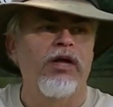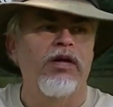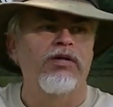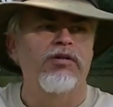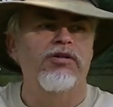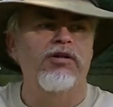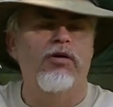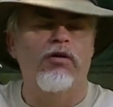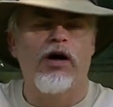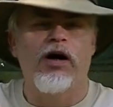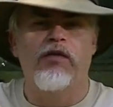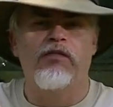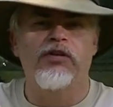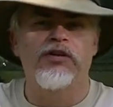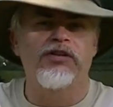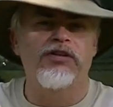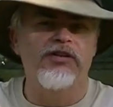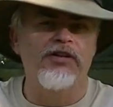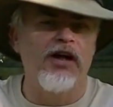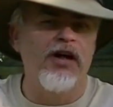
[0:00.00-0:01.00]
So having
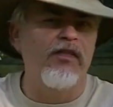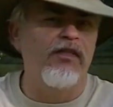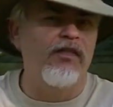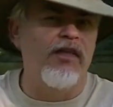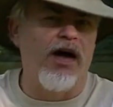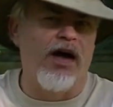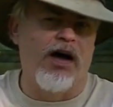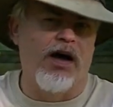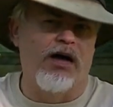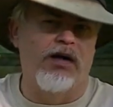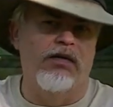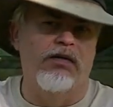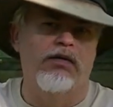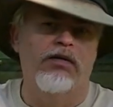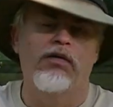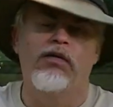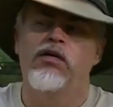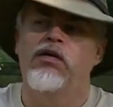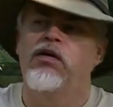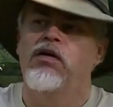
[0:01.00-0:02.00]
said that,
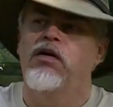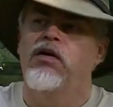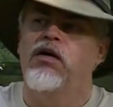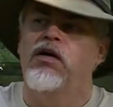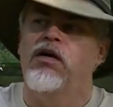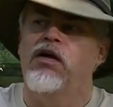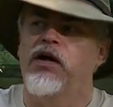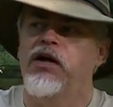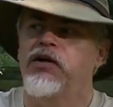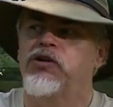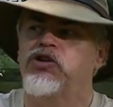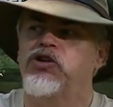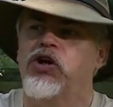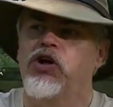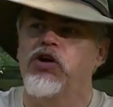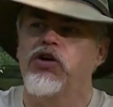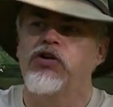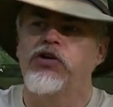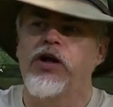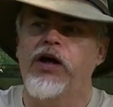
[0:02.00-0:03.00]
let's
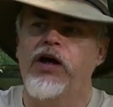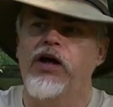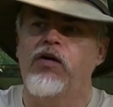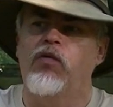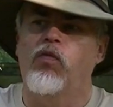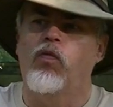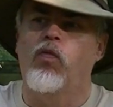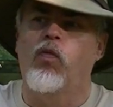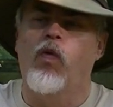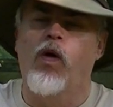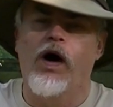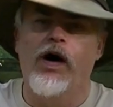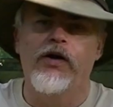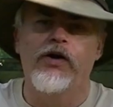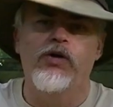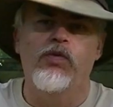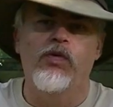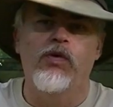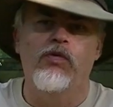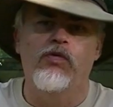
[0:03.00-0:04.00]
look at what
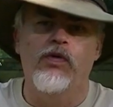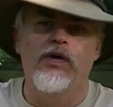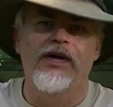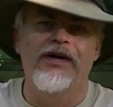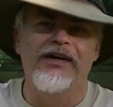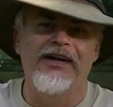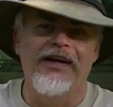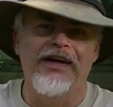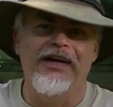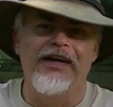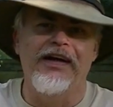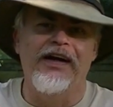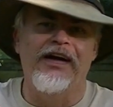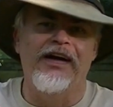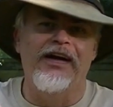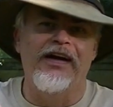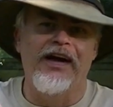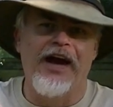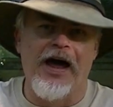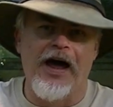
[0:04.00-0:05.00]
do we really need in
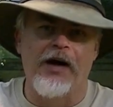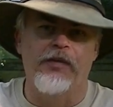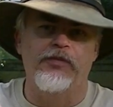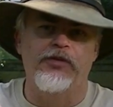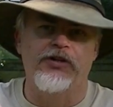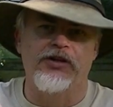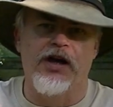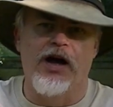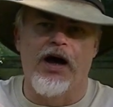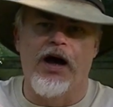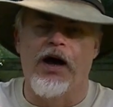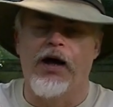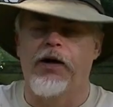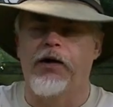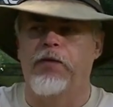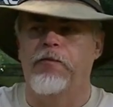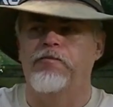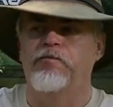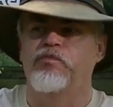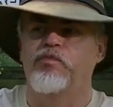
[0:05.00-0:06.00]
a knapsack.
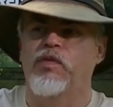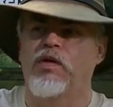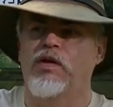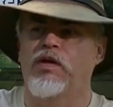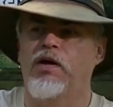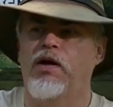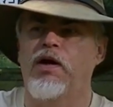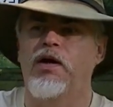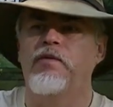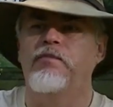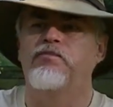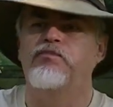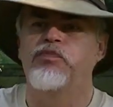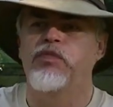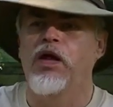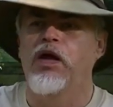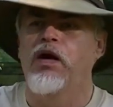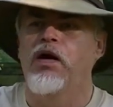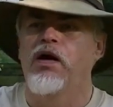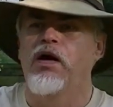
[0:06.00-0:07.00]
Okay?
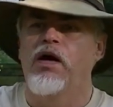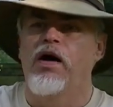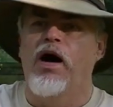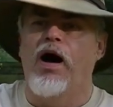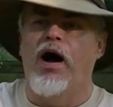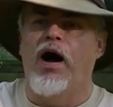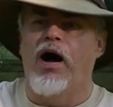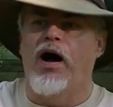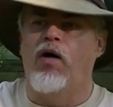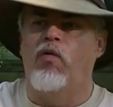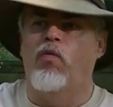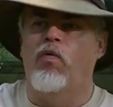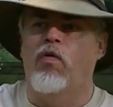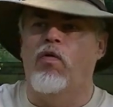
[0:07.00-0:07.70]
I